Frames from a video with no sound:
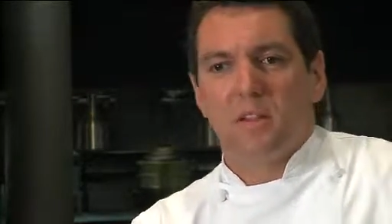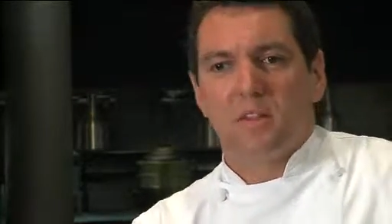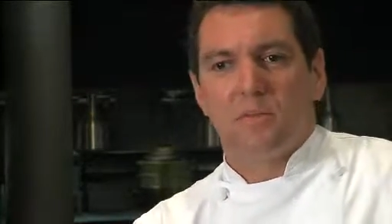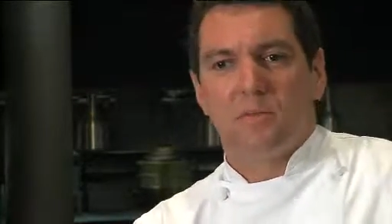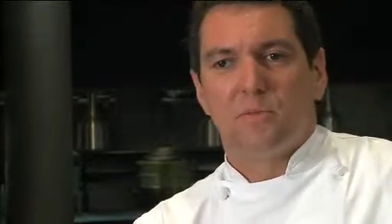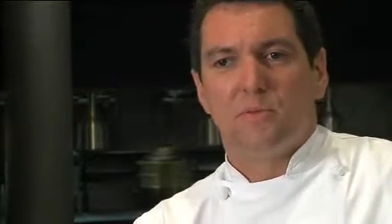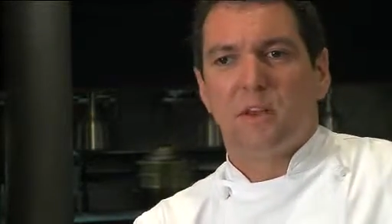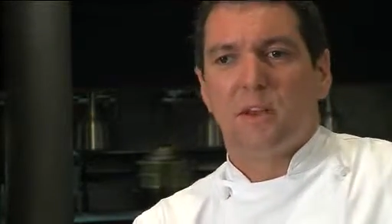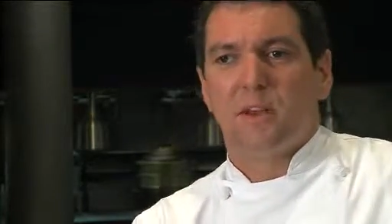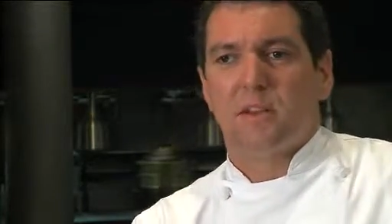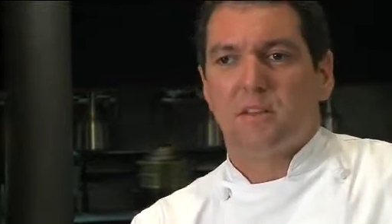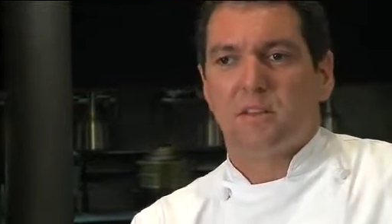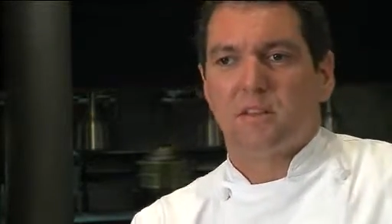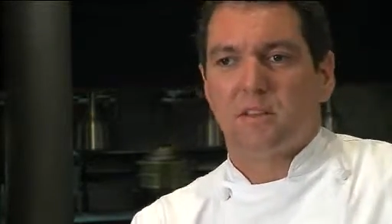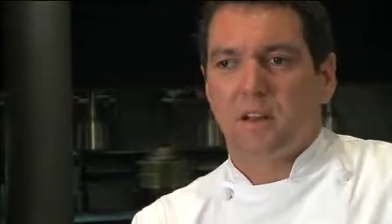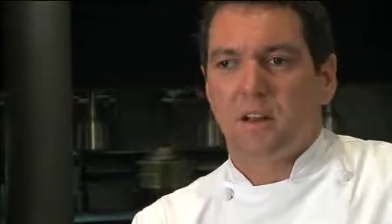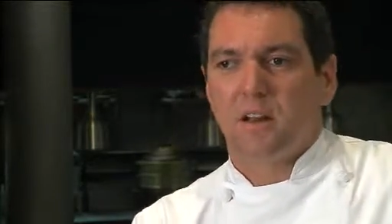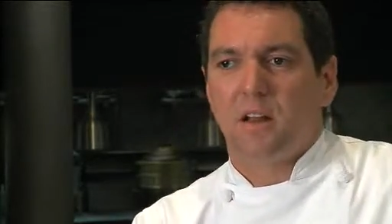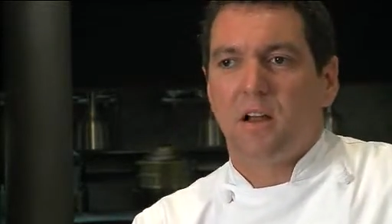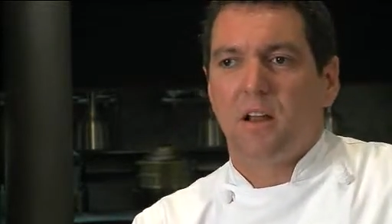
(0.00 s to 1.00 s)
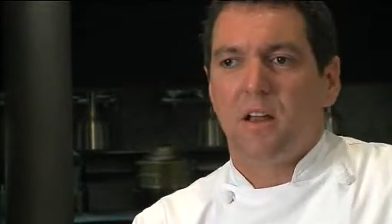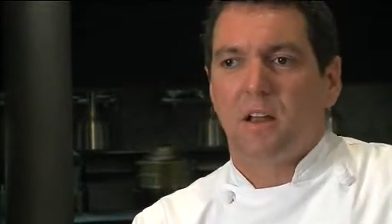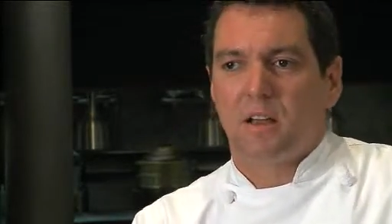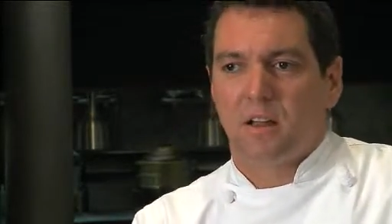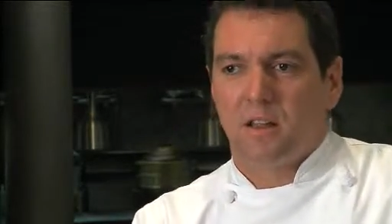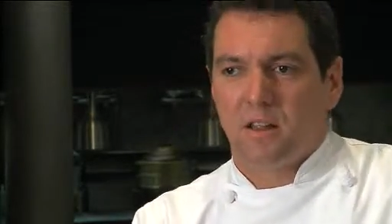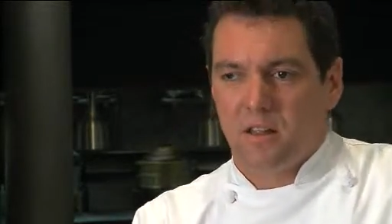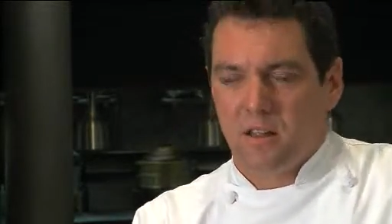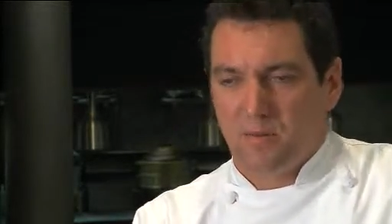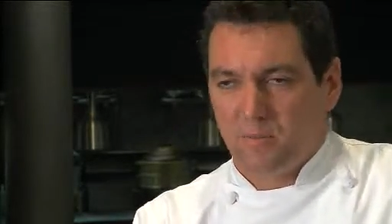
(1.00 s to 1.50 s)
the things
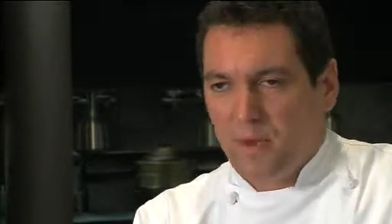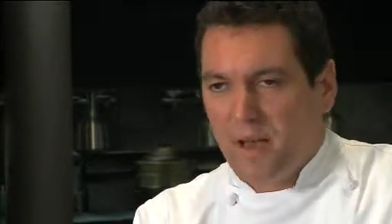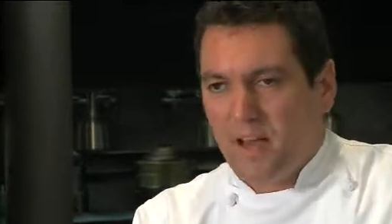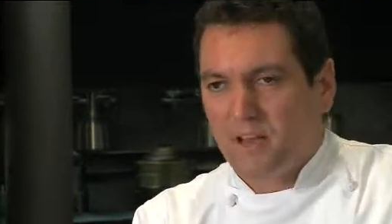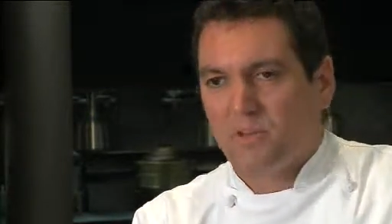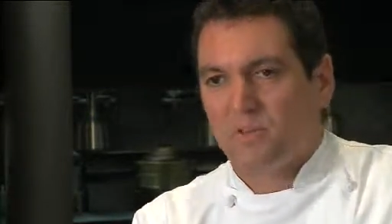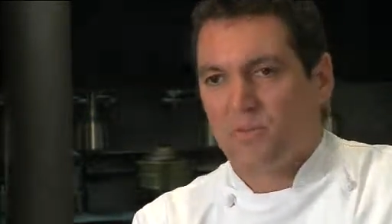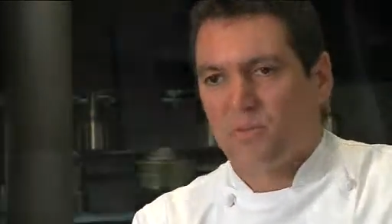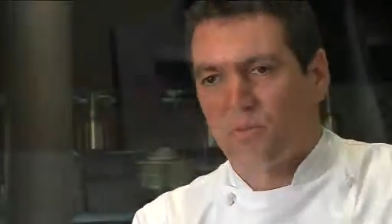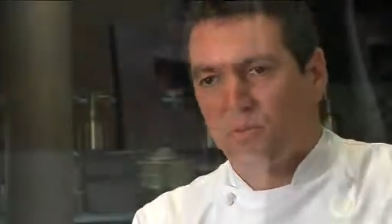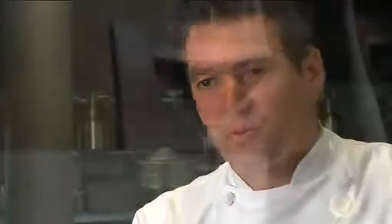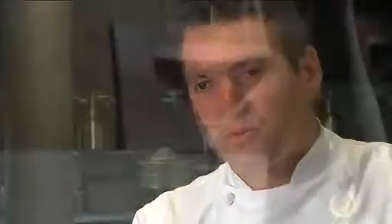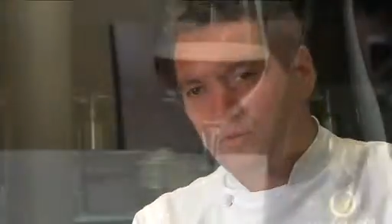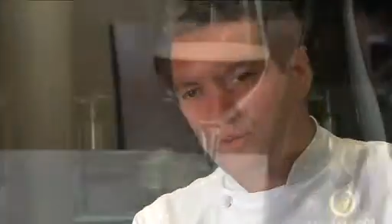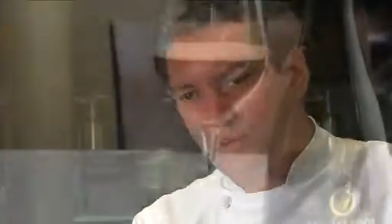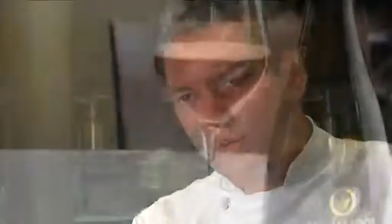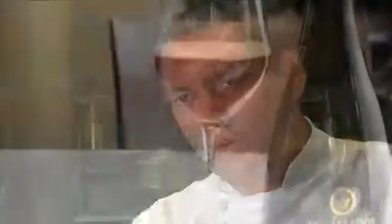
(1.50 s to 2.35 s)
like the passion fruit,